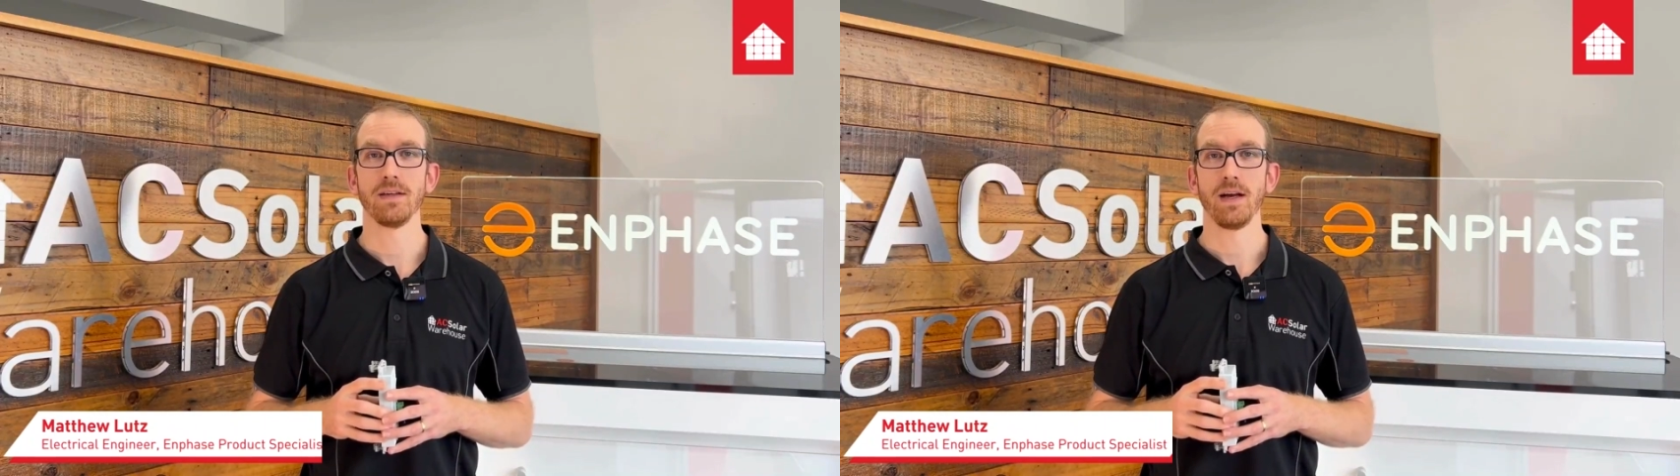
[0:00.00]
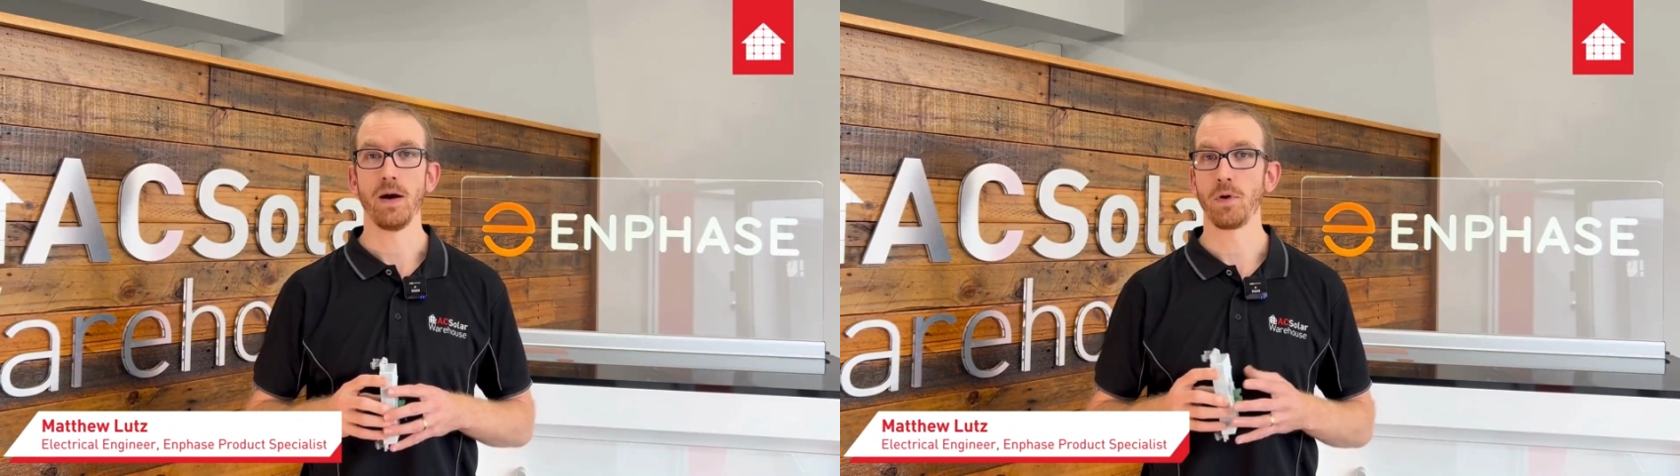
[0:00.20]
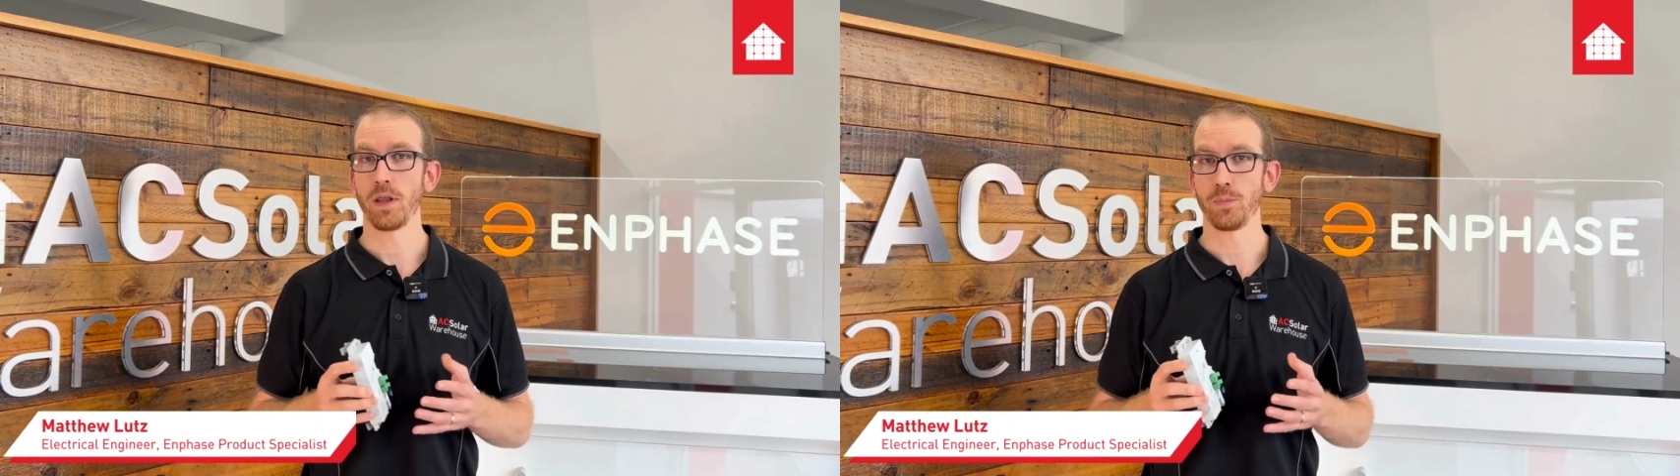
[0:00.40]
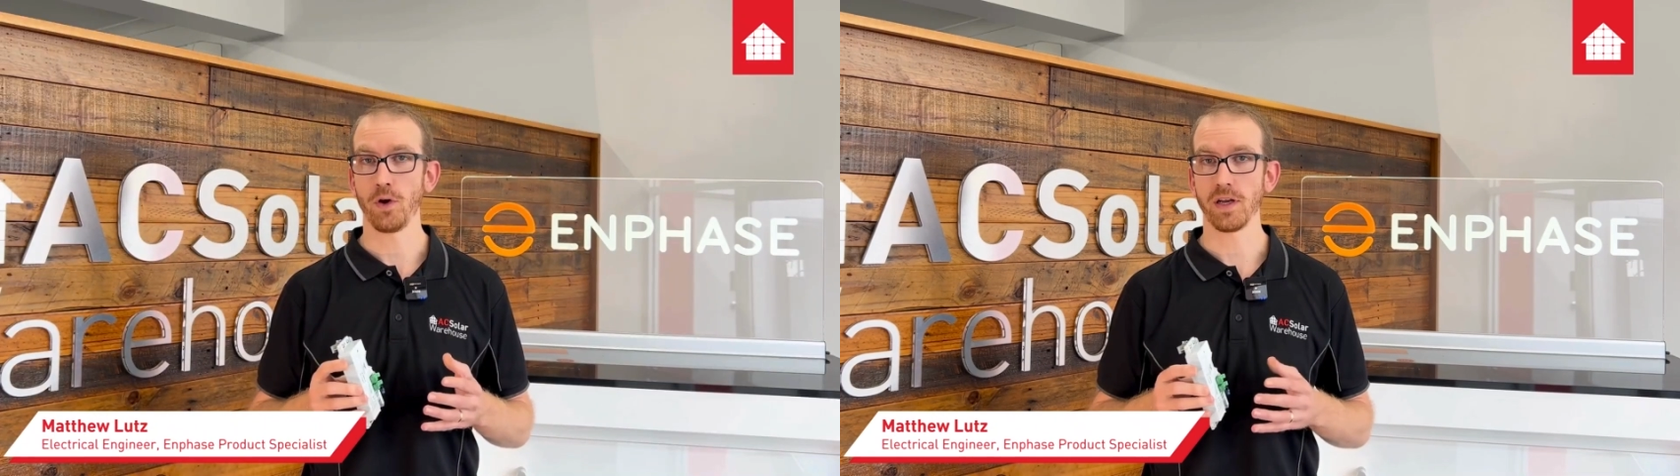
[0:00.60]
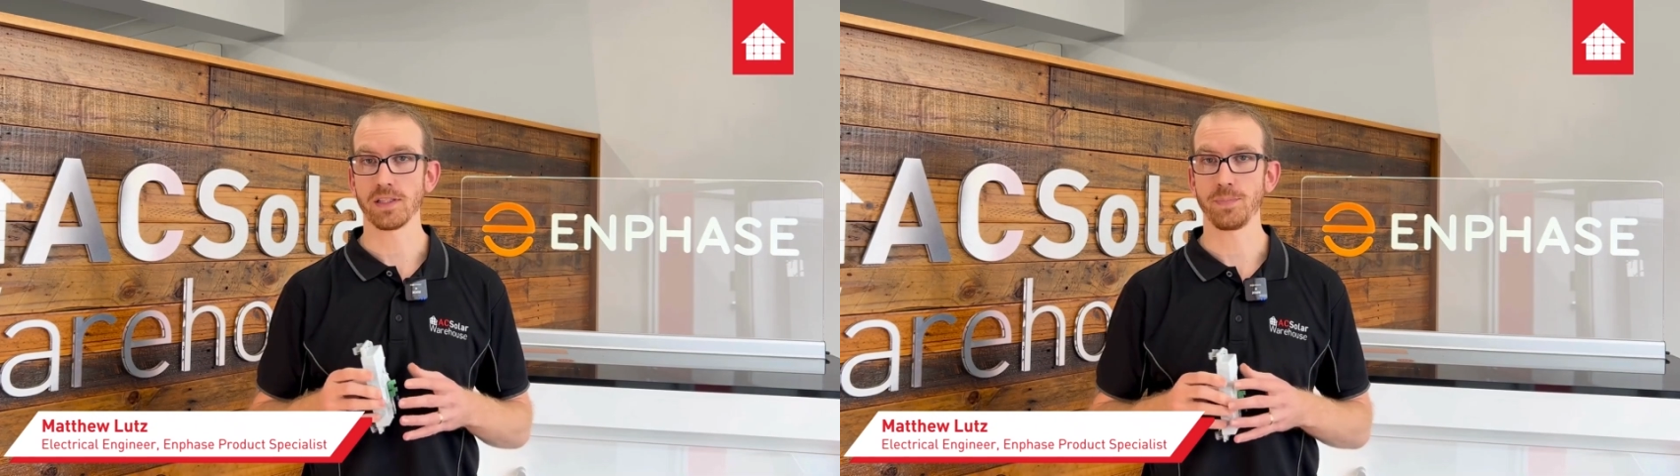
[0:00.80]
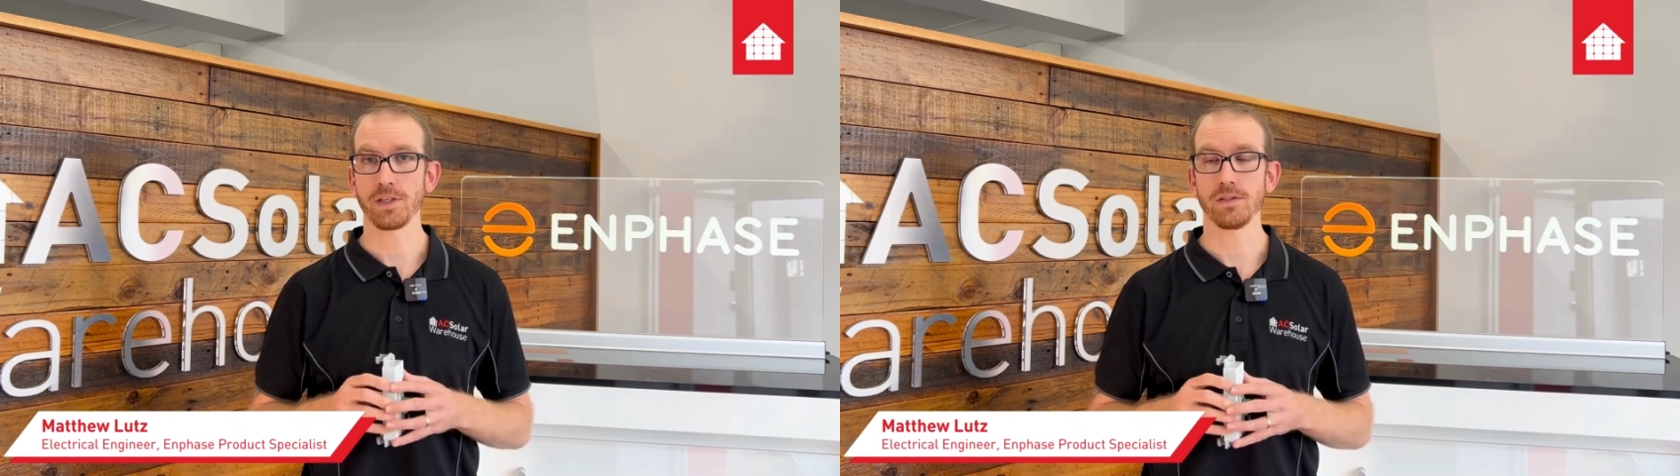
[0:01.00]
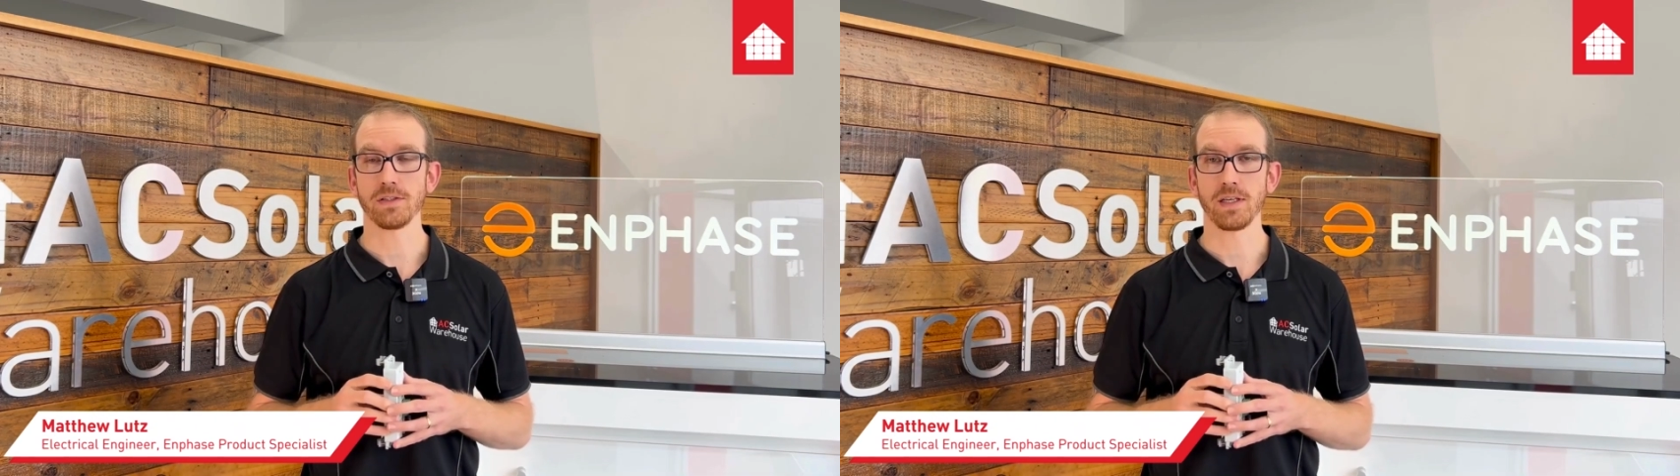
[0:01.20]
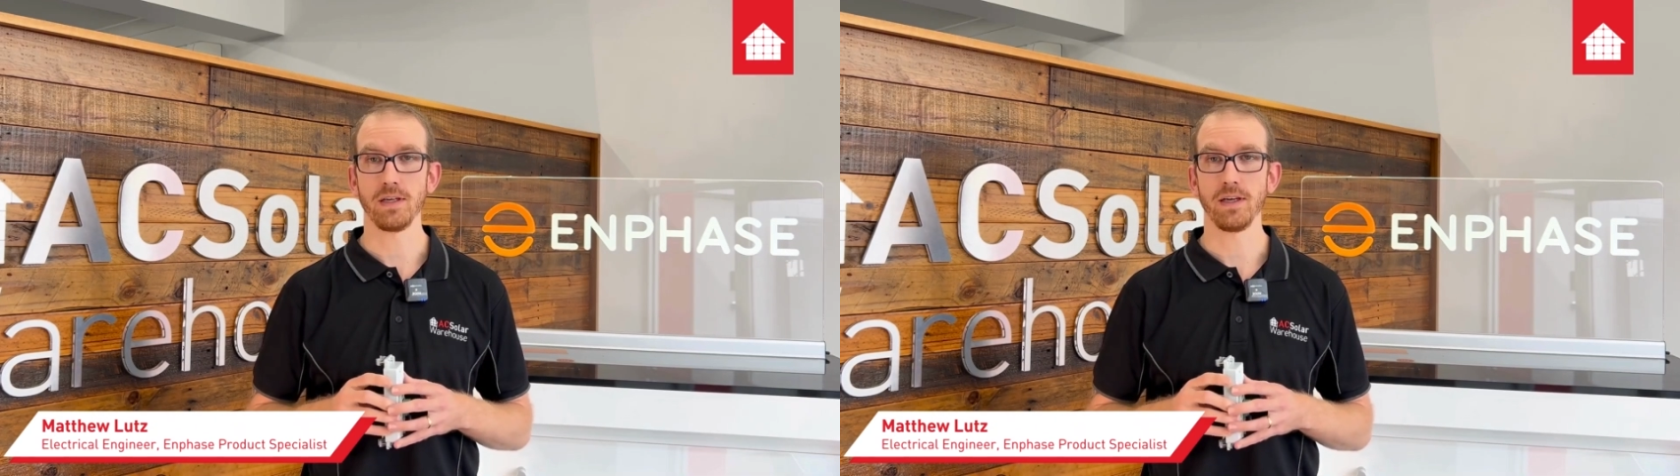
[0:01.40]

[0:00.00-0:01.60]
I'm one of the product specialists here